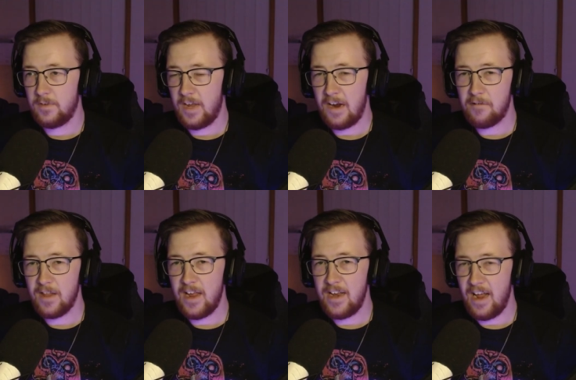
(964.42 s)
Carol
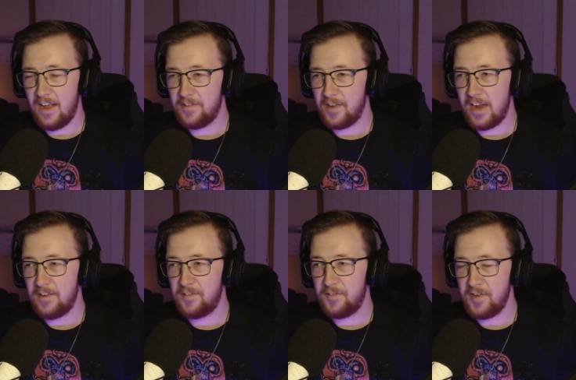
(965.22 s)
has a
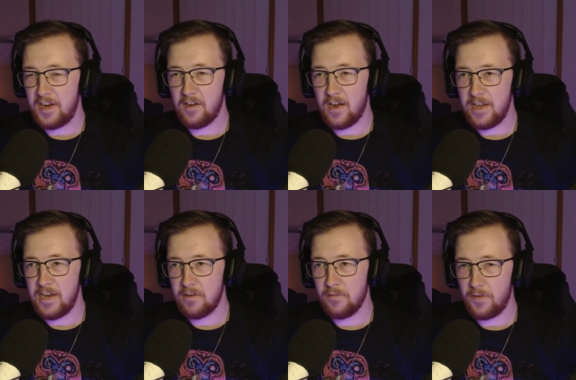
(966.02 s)
sick
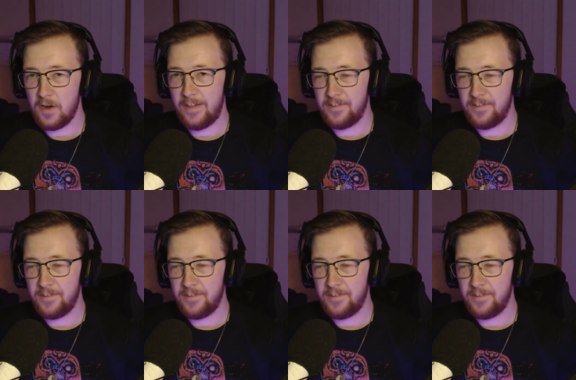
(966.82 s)
idea of hide and